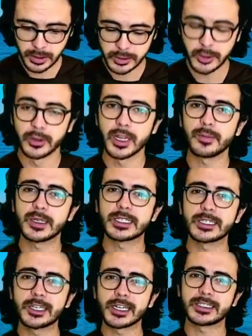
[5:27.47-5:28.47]
So let me
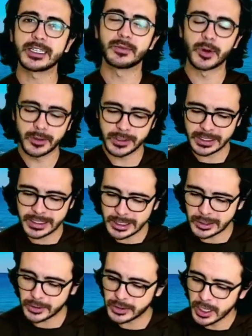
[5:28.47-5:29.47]
suggest then, brothers and
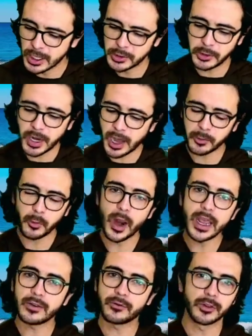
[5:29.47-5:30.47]
sisters, do not
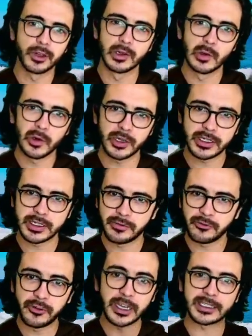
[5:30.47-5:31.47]
wait for the Lord to
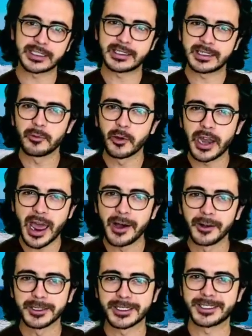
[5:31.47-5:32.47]
fix someone
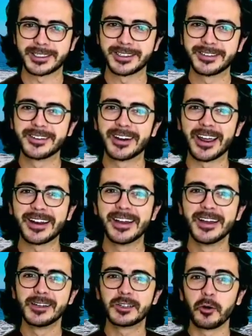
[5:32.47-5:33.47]
else,
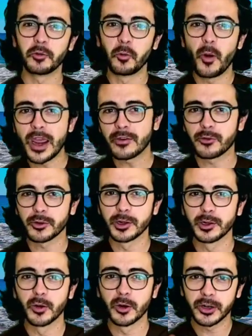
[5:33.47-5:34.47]
right? Don't wait for the
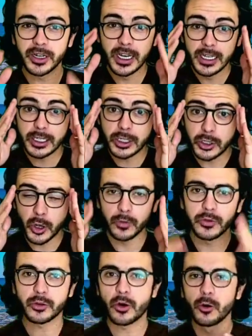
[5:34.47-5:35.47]
Lord to
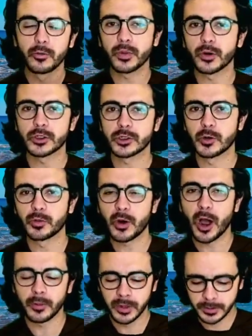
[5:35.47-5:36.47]
solve your own personal
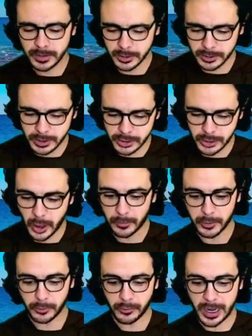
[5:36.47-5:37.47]
problems or to
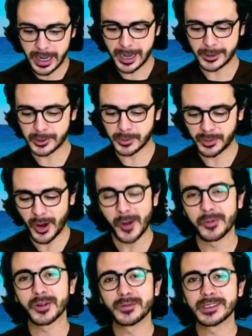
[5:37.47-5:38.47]
solve your financial
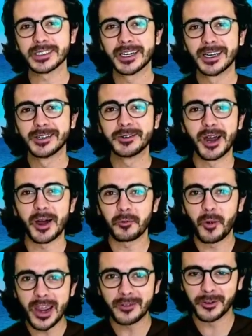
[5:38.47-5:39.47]
problems. Do
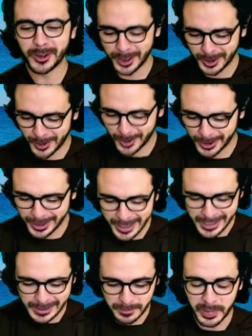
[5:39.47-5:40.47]
not wait for the
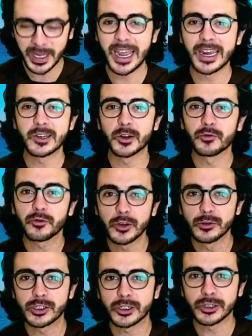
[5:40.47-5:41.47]
Lord to plan your
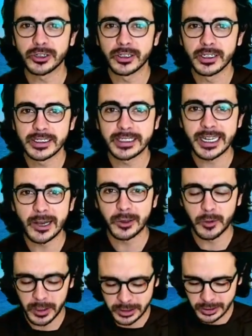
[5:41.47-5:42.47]
future, to tell
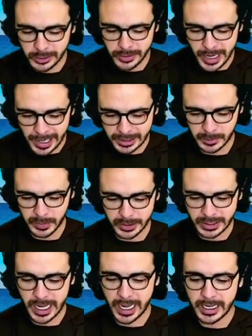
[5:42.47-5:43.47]
you what to do next, per
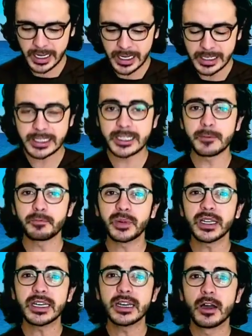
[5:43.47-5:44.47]
se.
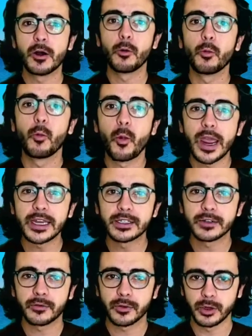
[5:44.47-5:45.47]
Simply
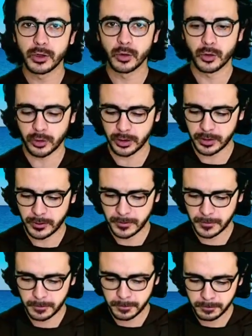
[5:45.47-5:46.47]
wait for the Lord
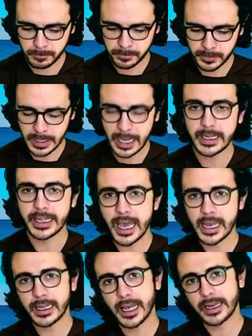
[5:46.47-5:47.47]
and
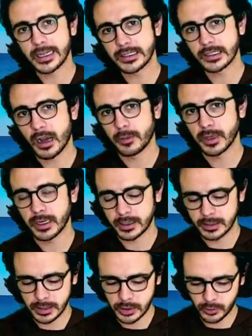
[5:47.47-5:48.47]
then let his
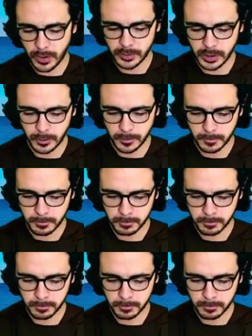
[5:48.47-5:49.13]
coming disrupt you.